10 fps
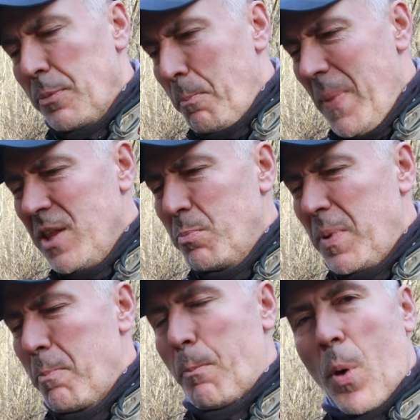that
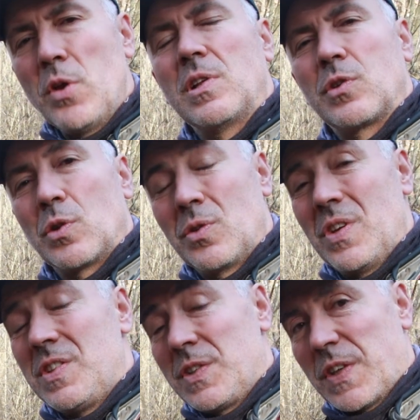might be pointless on
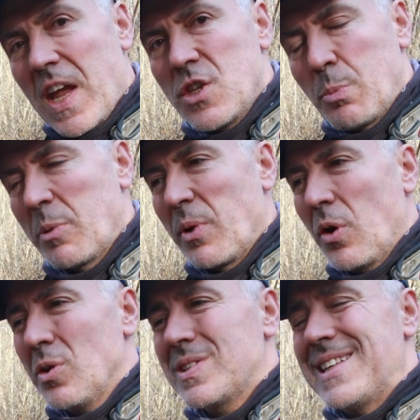this stage, but
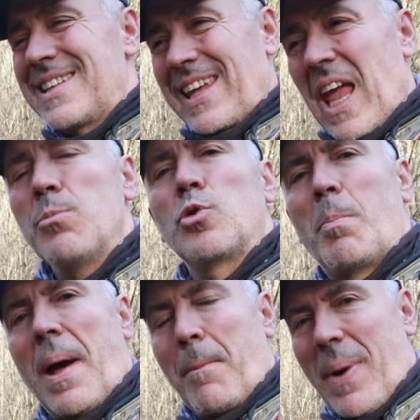because it came
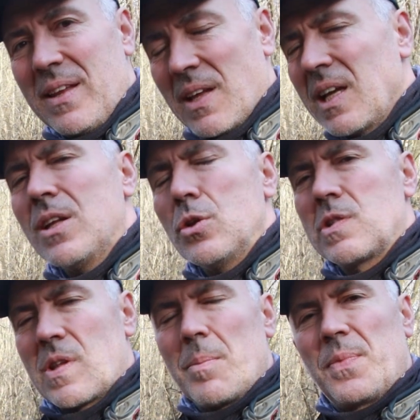to my mind, I
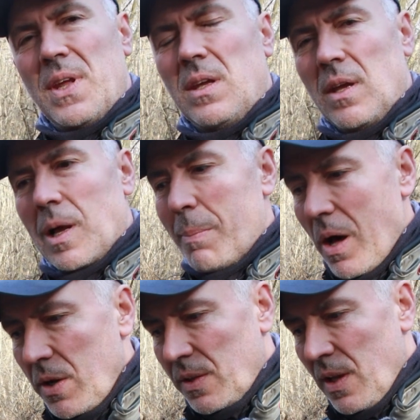cannot stop thinking
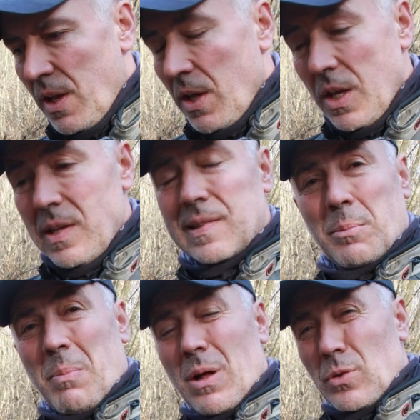about it. It
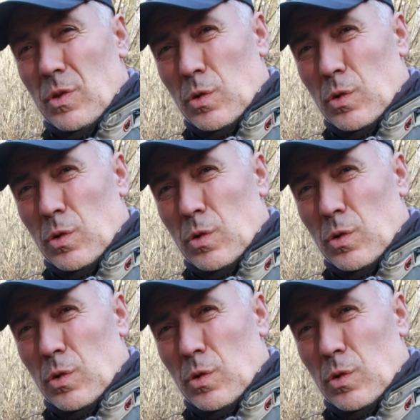is about